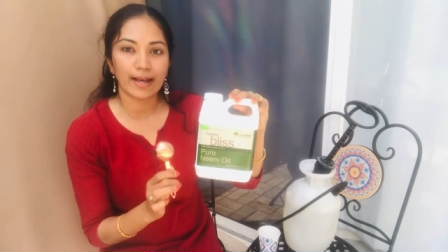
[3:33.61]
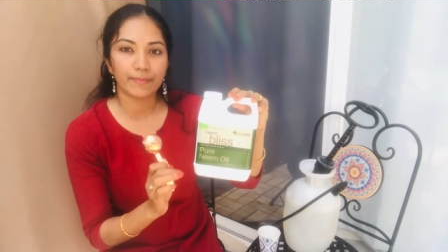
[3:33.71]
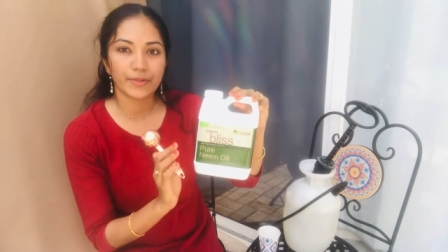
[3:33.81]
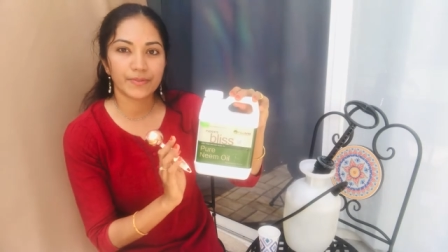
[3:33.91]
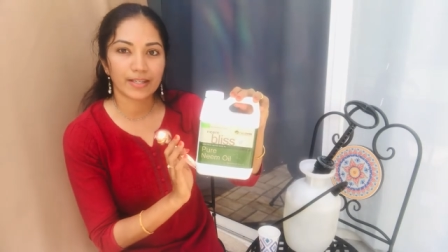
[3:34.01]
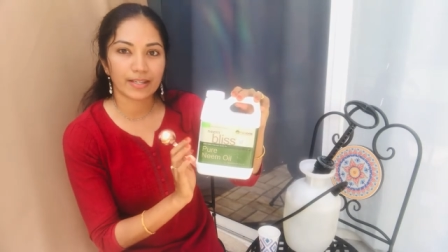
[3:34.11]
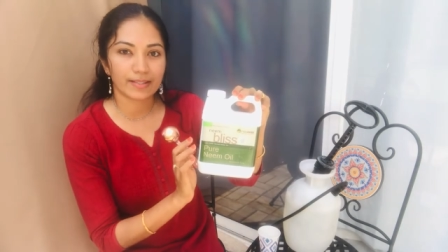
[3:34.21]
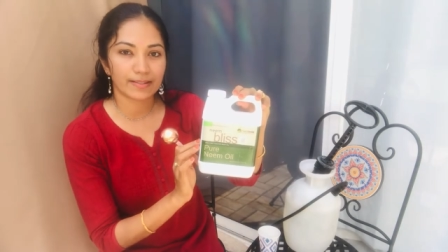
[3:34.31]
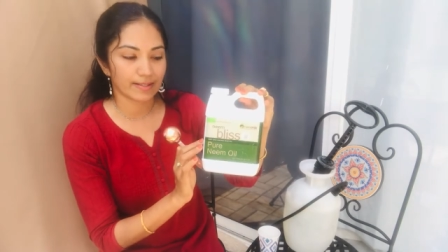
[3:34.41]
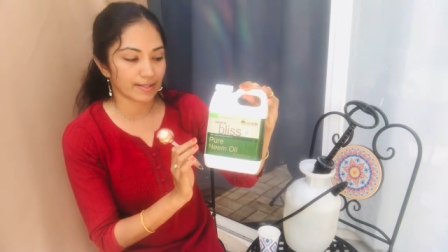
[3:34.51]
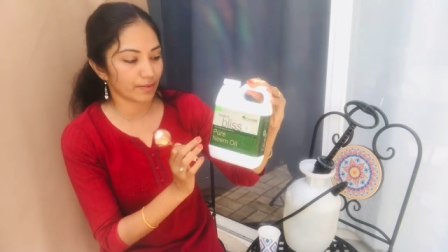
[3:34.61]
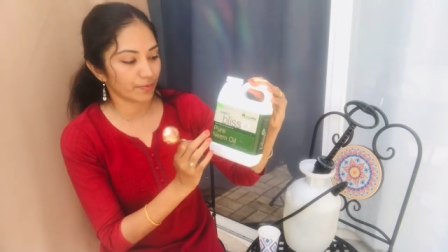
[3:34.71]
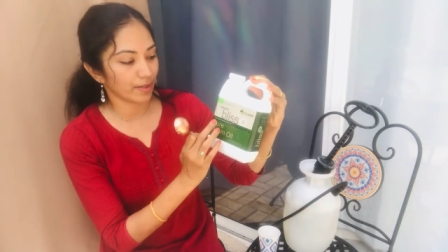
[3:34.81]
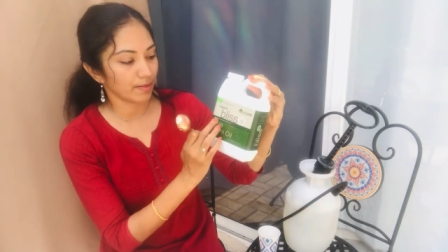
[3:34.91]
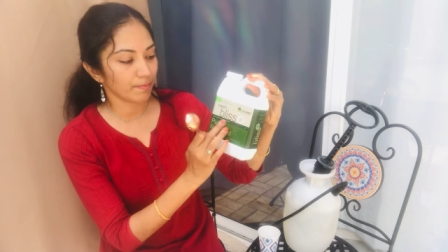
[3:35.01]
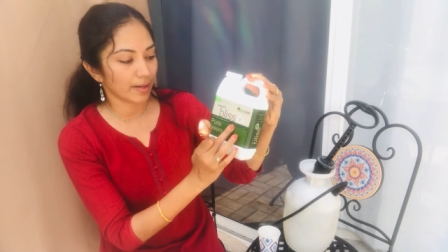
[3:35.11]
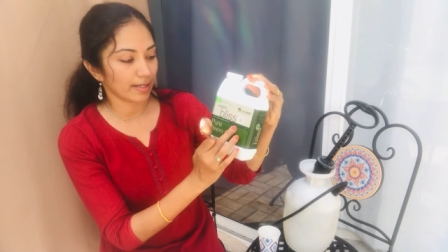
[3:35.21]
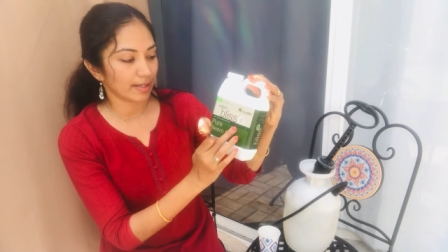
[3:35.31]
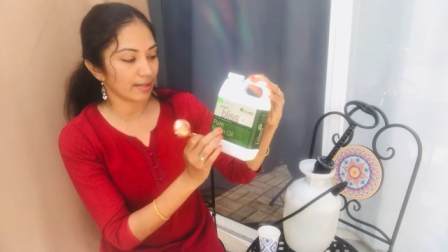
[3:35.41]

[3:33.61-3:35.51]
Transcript: I'm using is this one by